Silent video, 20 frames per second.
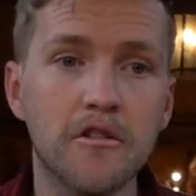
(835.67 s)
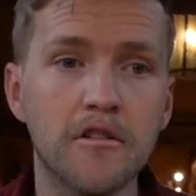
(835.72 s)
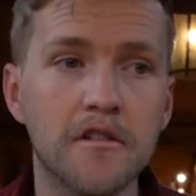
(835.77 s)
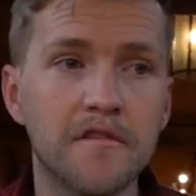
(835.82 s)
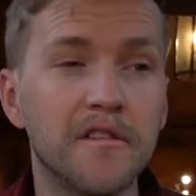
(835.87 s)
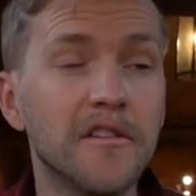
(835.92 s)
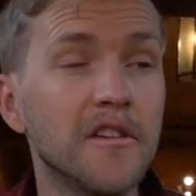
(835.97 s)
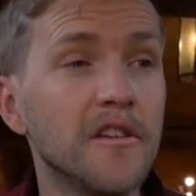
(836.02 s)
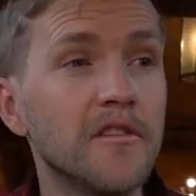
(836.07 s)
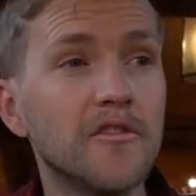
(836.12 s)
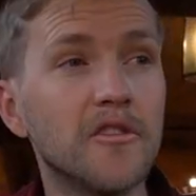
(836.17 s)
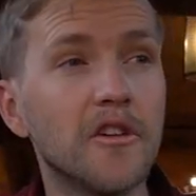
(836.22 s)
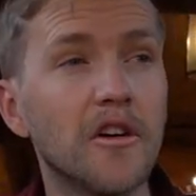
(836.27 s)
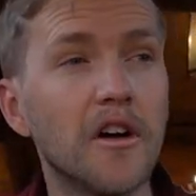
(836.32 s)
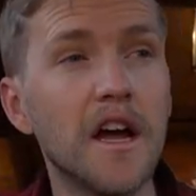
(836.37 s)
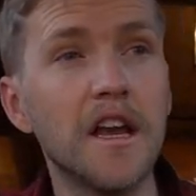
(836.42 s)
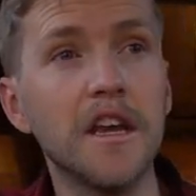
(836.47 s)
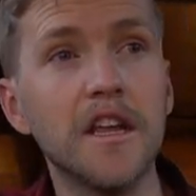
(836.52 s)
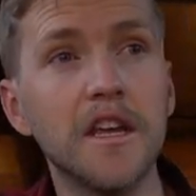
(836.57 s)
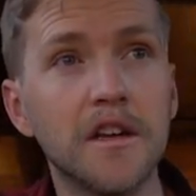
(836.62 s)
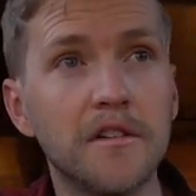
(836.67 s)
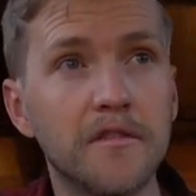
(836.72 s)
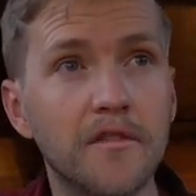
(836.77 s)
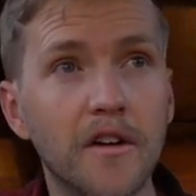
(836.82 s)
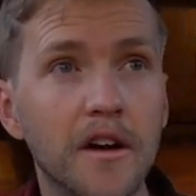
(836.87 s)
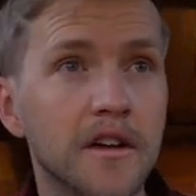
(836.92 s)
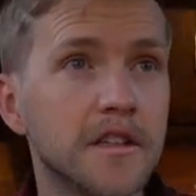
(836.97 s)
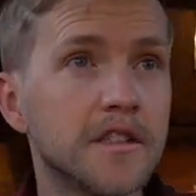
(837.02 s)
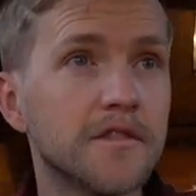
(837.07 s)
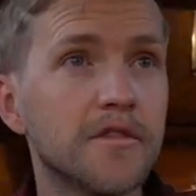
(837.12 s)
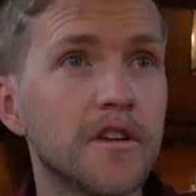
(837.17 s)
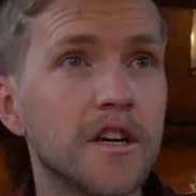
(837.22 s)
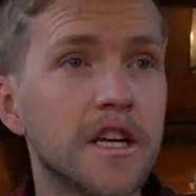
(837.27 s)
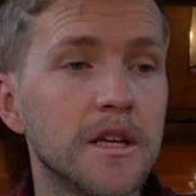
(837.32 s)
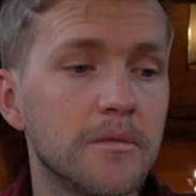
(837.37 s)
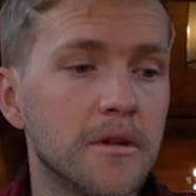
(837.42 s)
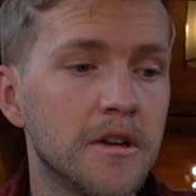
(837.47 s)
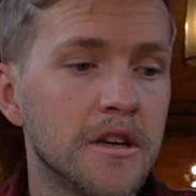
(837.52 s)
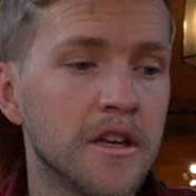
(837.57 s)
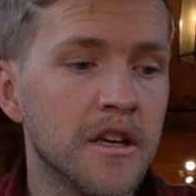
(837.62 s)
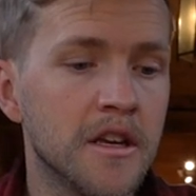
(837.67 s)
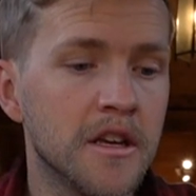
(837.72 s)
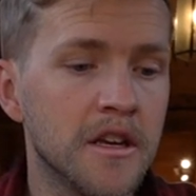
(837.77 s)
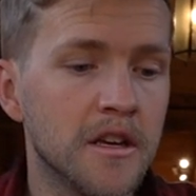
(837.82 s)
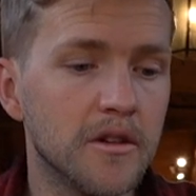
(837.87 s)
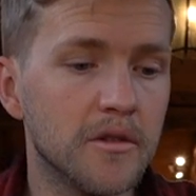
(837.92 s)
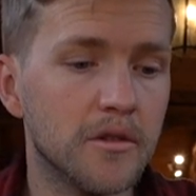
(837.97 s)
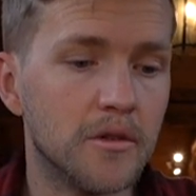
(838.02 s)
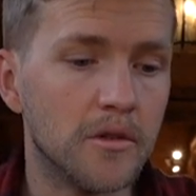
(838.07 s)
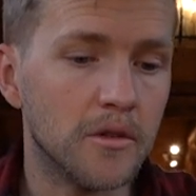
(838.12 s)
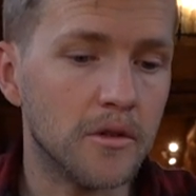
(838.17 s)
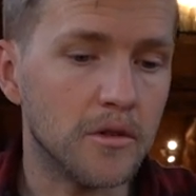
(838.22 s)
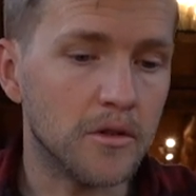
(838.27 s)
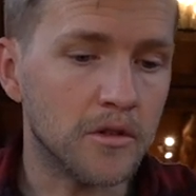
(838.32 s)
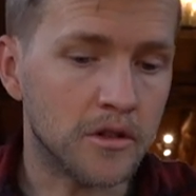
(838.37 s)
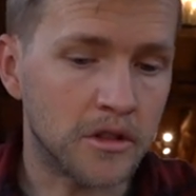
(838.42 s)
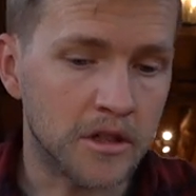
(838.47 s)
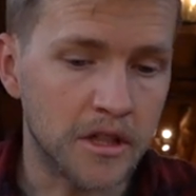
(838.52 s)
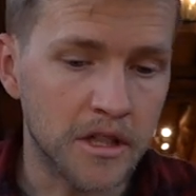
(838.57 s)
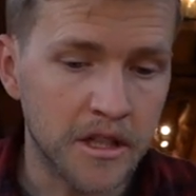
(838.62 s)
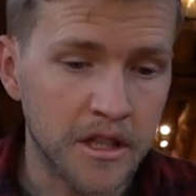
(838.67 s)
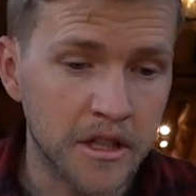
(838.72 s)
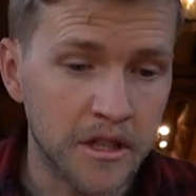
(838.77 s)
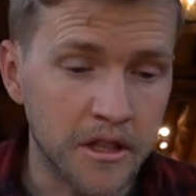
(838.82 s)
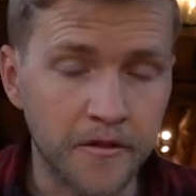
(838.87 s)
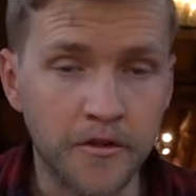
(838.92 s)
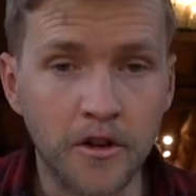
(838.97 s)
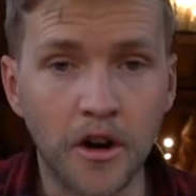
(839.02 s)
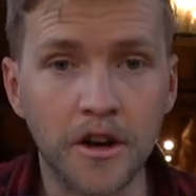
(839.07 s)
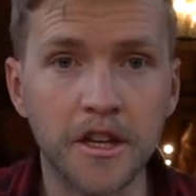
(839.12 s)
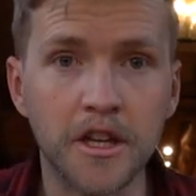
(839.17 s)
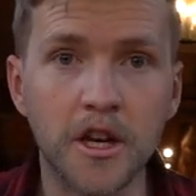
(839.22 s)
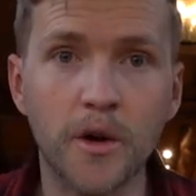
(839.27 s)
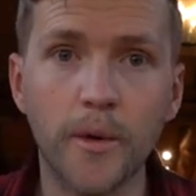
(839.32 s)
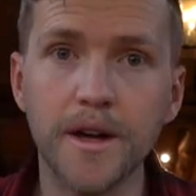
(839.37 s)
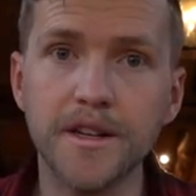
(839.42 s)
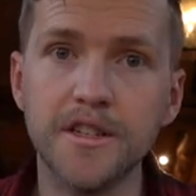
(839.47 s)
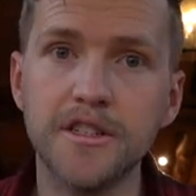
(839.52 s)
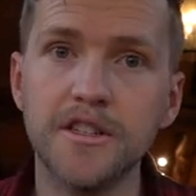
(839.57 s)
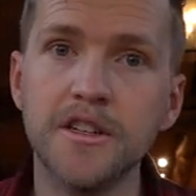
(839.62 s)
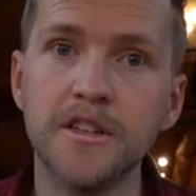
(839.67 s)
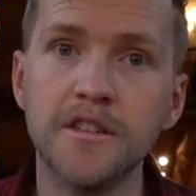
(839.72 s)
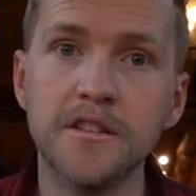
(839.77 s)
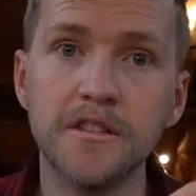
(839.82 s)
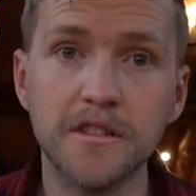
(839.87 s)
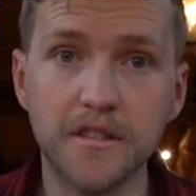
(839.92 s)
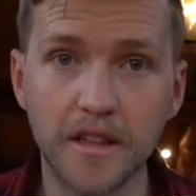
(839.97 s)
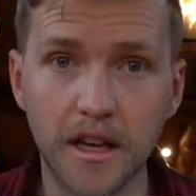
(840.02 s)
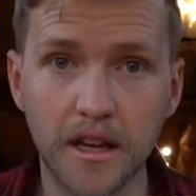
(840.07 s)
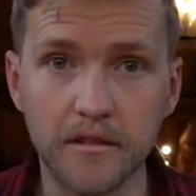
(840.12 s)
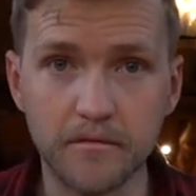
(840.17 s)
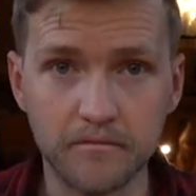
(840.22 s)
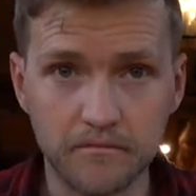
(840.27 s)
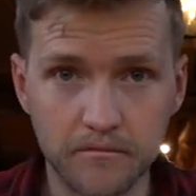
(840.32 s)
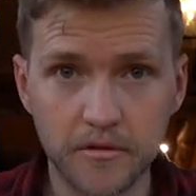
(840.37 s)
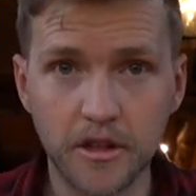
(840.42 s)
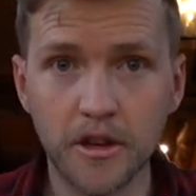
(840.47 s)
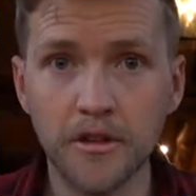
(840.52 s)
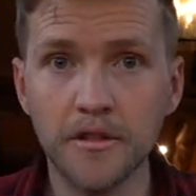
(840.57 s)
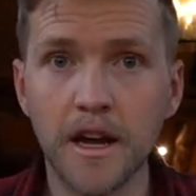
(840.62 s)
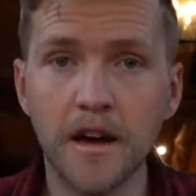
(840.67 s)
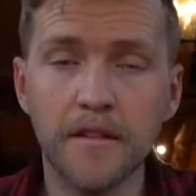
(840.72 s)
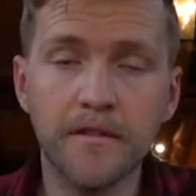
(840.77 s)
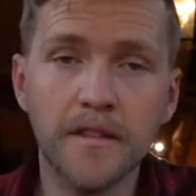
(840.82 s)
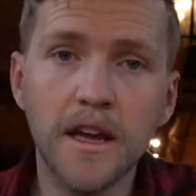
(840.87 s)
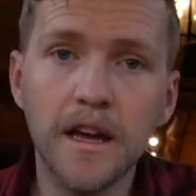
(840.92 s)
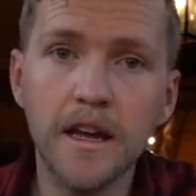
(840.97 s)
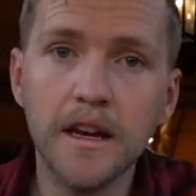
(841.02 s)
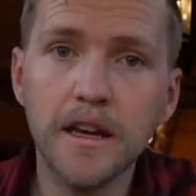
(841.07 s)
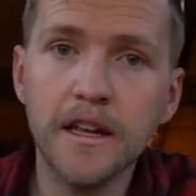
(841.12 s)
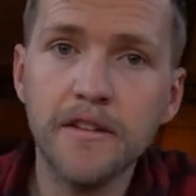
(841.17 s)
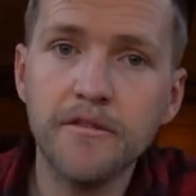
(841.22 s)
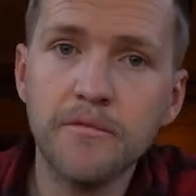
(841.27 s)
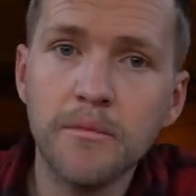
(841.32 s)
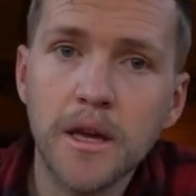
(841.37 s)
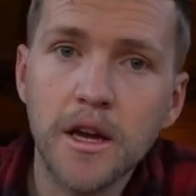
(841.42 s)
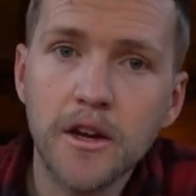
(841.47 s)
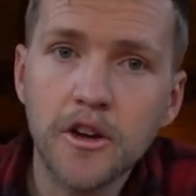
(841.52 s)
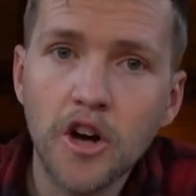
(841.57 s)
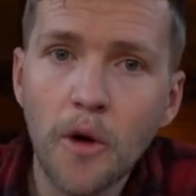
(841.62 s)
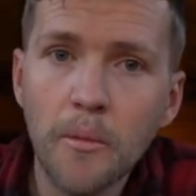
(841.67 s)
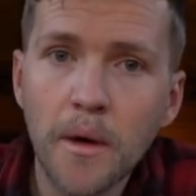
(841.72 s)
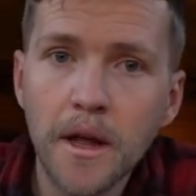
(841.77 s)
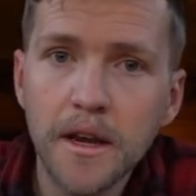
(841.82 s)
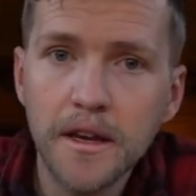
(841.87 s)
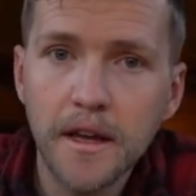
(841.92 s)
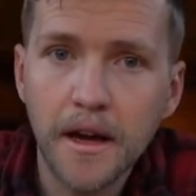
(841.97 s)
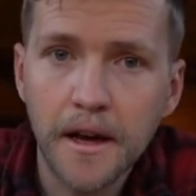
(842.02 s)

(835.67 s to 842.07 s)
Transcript: or if you've got any advice for anybody, or you've got any questions, then go down there, leave me a comment,